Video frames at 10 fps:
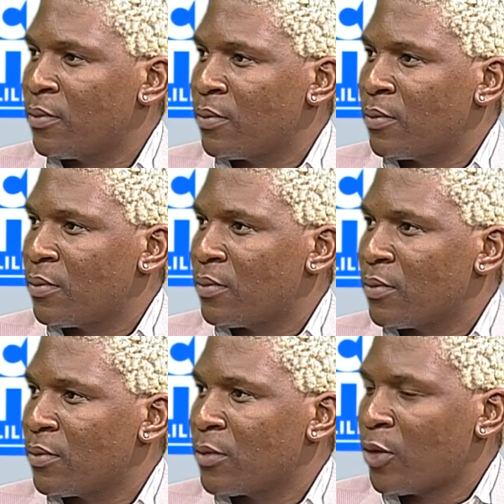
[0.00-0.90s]
More
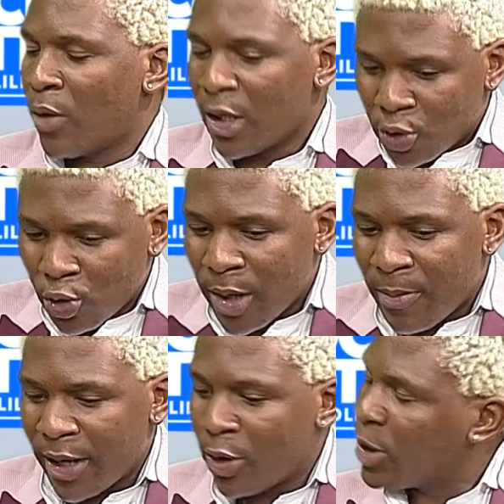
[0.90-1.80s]

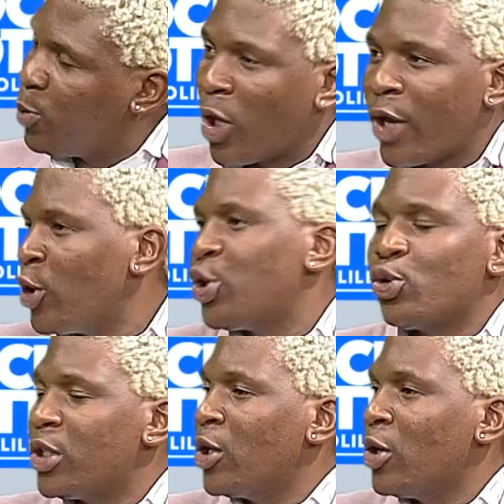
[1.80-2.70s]
like you're
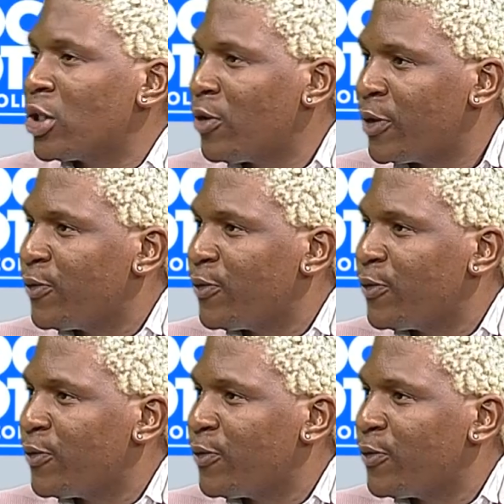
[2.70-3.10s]
shooting yourself in the